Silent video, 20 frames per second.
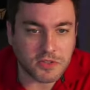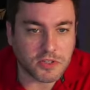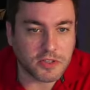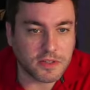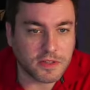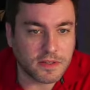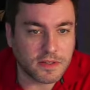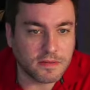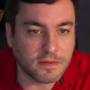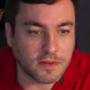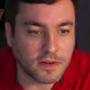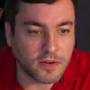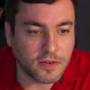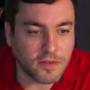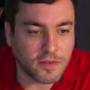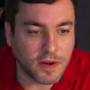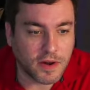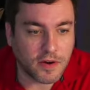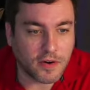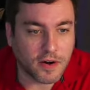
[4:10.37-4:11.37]
good
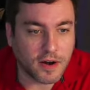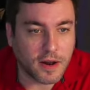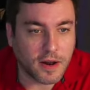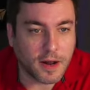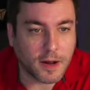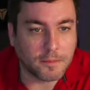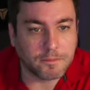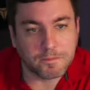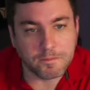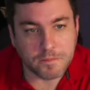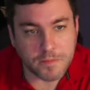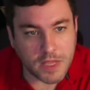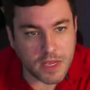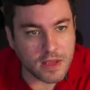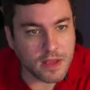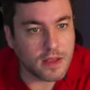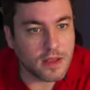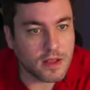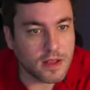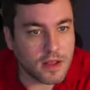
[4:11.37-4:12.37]
there. Um,
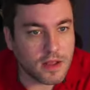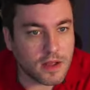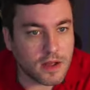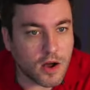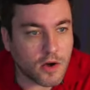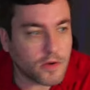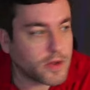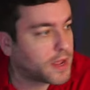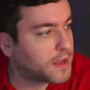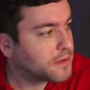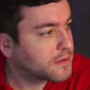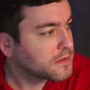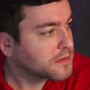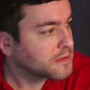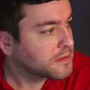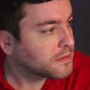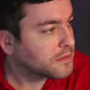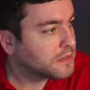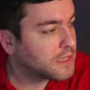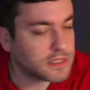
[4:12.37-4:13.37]
Okay,
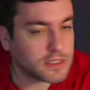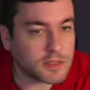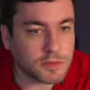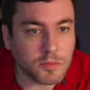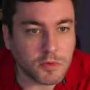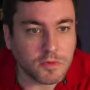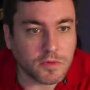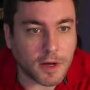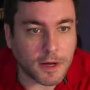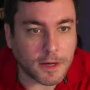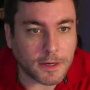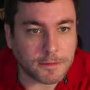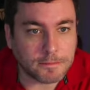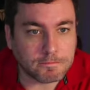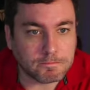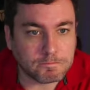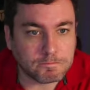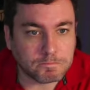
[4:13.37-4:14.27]
let's move on